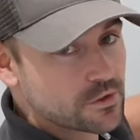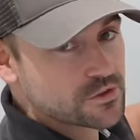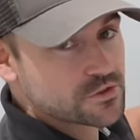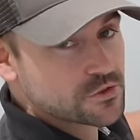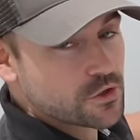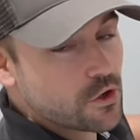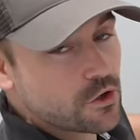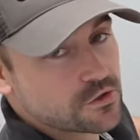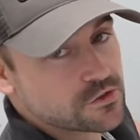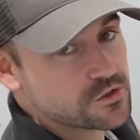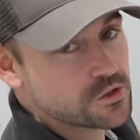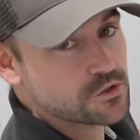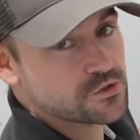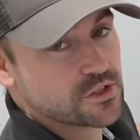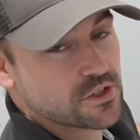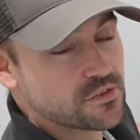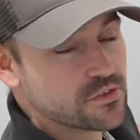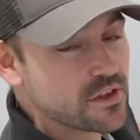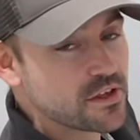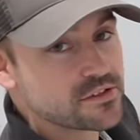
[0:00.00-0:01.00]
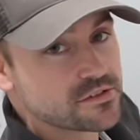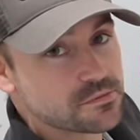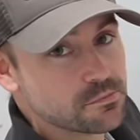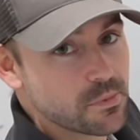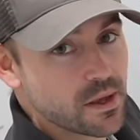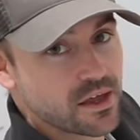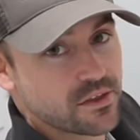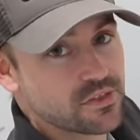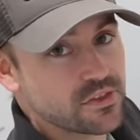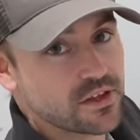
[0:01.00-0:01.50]
results using this
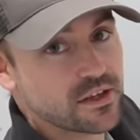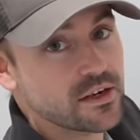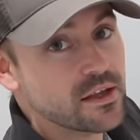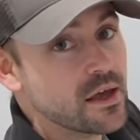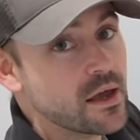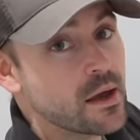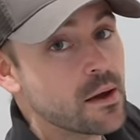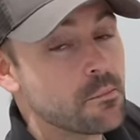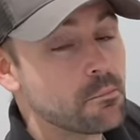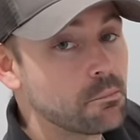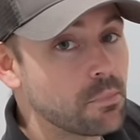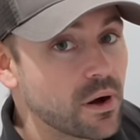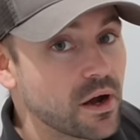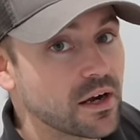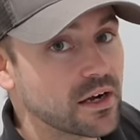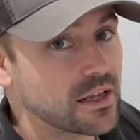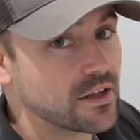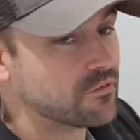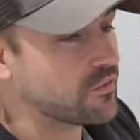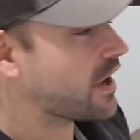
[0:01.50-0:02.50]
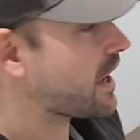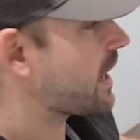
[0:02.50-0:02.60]
method but if